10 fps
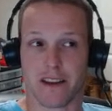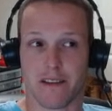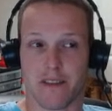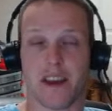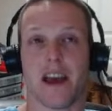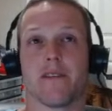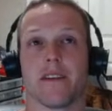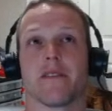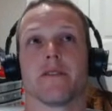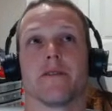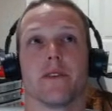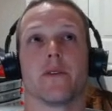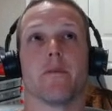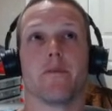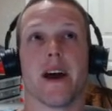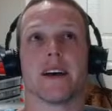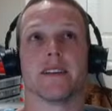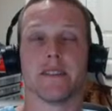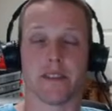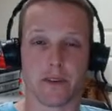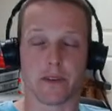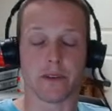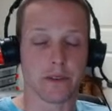they never flew a bad Zero.